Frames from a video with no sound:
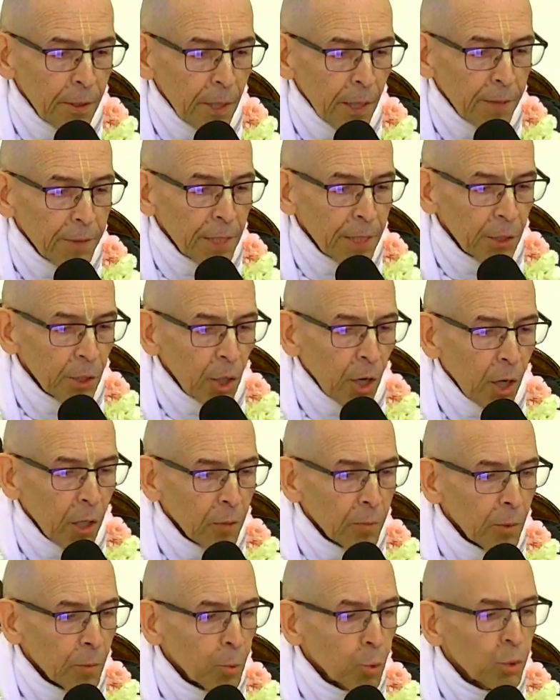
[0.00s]
And then
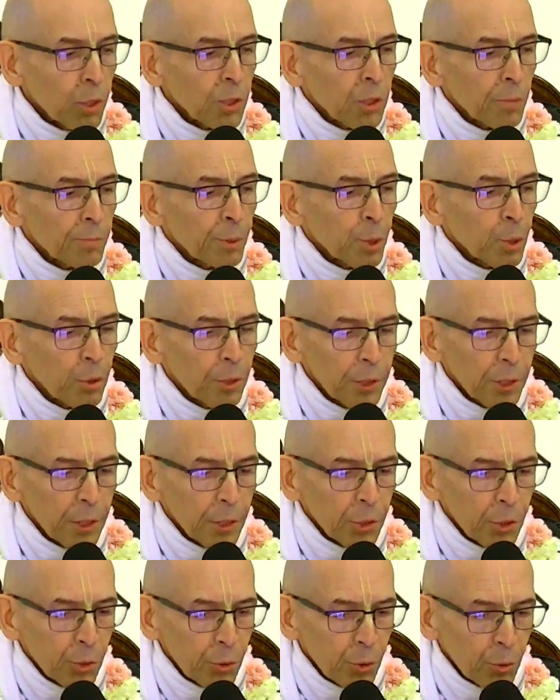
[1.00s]
Kardama Muni's ability
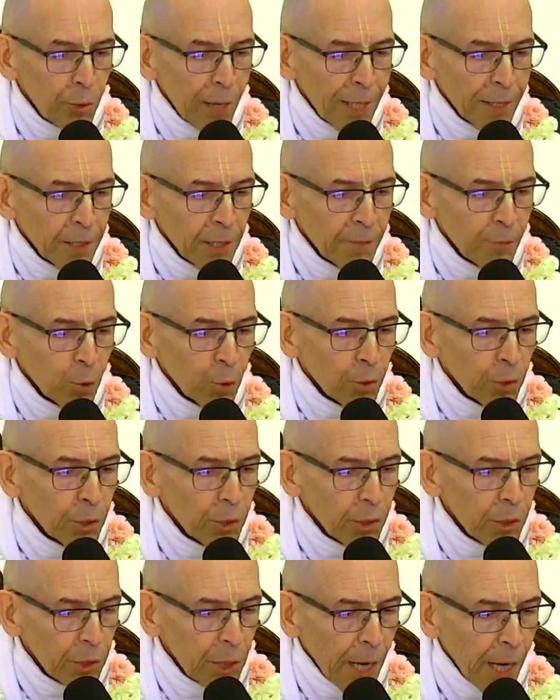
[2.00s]
to grant Devahuti's
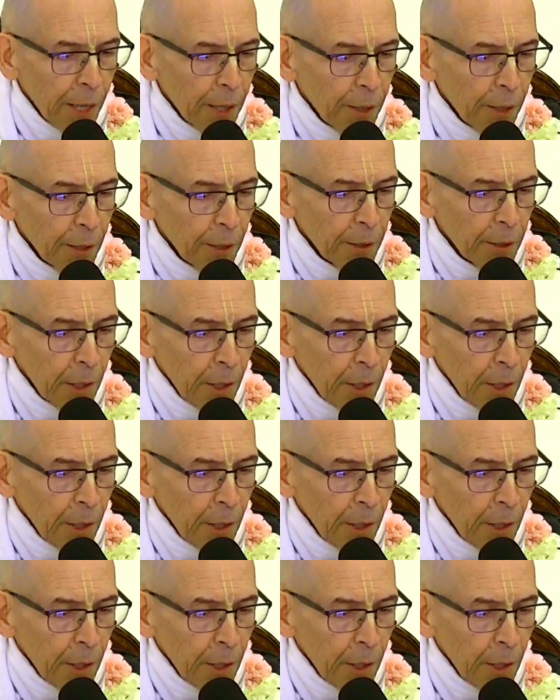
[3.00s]
desire